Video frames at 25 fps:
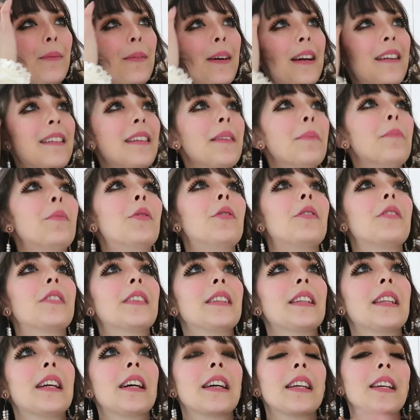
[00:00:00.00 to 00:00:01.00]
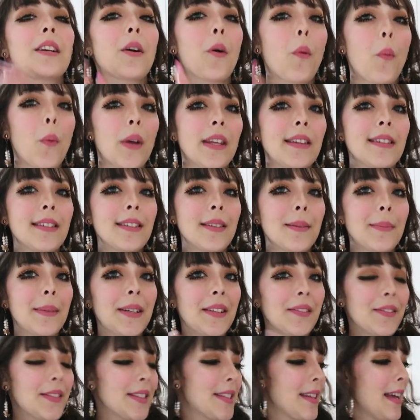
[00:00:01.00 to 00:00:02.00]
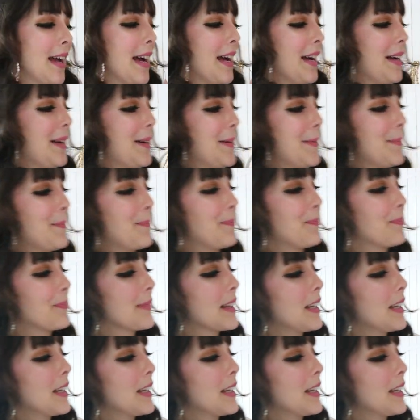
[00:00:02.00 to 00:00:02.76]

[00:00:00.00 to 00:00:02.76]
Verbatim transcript: wear it more in like winter months um,